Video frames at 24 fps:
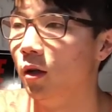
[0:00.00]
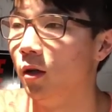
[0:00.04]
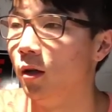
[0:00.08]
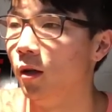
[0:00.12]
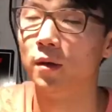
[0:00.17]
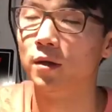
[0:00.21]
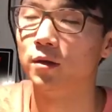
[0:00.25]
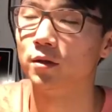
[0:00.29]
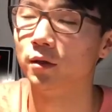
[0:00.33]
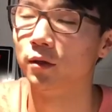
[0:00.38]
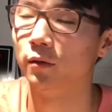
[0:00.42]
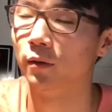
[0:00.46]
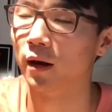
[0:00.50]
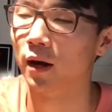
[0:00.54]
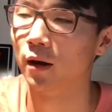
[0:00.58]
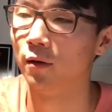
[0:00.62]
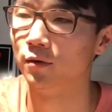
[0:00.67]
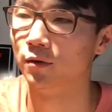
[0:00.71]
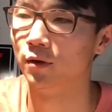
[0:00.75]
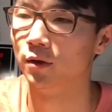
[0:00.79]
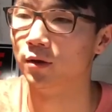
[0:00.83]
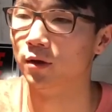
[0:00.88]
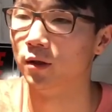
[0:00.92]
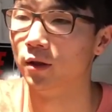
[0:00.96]
Basically, when I
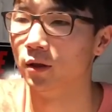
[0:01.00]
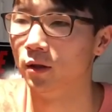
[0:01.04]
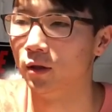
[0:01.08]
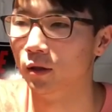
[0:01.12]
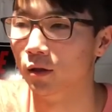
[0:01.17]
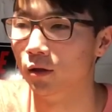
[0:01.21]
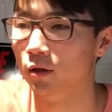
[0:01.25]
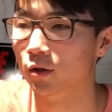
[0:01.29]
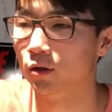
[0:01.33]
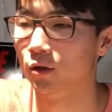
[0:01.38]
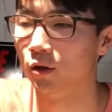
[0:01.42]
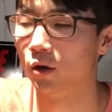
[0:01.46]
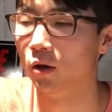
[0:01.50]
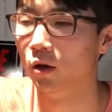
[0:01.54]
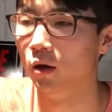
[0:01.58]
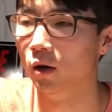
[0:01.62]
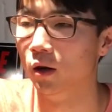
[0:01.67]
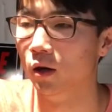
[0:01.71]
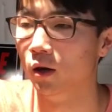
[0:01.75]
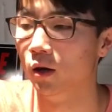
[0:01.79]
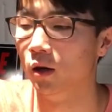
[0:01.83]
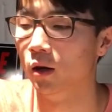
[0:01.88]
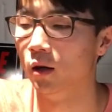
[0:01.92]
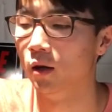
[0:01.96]
was listening to this
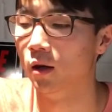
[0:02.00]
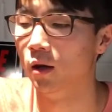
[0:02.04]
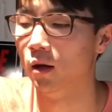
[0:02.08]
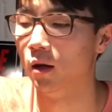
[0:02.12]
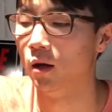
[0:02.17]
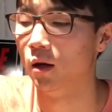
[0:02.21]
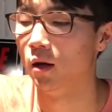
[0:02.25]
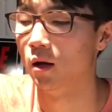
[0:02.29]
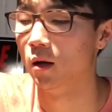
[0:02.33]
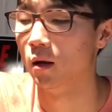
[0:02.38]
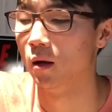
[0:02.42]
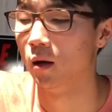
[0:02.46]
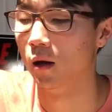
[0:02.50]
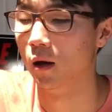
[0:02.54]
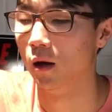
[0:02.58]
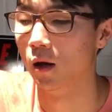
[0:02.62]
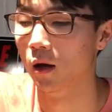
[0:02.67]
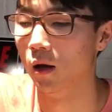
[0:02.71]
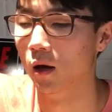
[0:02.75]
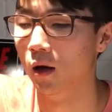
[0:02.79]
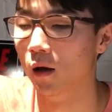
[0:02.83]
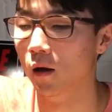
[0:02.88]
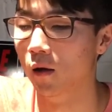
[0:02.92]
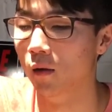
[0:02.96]
song,
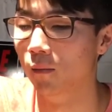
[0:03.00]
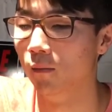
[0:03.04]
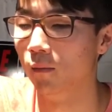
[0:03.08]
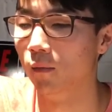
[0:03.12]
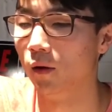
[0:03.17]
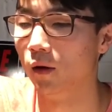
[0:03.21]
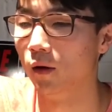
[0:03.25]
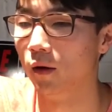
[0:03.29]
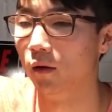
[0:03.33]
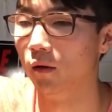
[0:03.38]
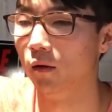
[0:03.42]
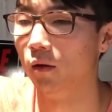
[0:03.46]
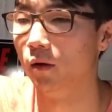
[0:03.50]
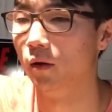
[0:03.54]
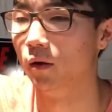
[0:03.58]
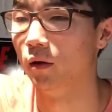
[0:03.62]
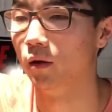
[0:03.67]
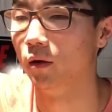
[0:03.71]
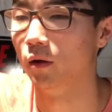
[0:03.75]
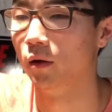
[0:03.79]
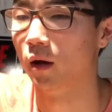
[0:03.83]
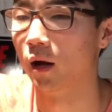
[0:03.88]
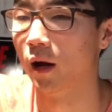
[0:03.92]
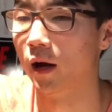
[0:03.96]

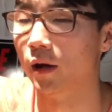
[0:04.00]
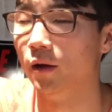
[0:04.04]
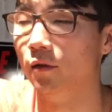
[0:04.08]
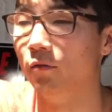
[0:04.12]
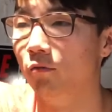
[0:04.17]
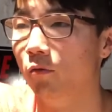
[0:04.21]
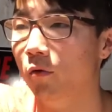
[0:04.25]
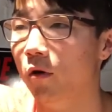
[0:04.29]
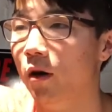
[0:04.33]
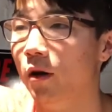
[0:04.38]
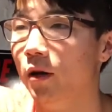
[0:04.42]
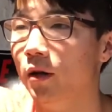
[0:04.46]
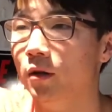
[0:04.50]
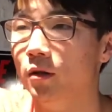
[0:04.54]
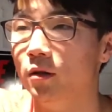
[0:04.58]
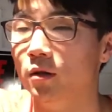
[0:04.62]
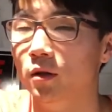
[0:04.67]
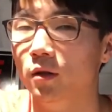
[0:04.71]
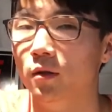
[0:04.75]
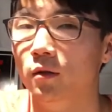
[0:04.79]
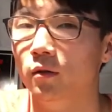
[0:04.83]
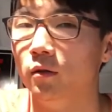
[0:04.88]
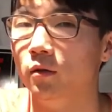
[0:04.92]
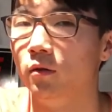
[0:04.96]
I wanted
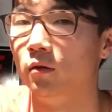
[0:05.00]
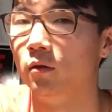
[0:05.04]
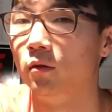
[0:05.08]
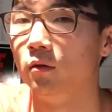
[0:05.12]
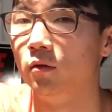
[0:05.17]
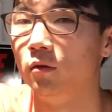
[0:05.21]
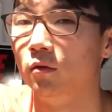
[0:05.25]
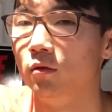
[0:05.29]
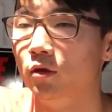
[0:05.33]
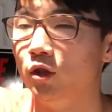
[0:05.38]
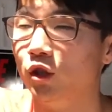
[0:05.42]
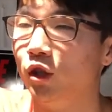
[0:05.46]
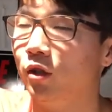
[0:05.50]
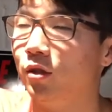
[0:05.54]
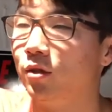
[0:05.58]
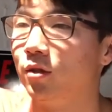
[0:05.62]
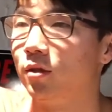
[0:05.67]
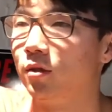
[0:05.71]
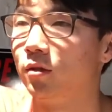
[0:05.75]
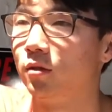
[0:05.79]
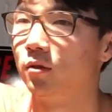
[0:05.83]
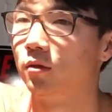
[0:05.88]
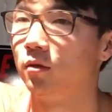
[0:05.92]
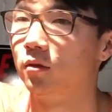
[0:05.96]
to
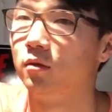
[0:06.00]
just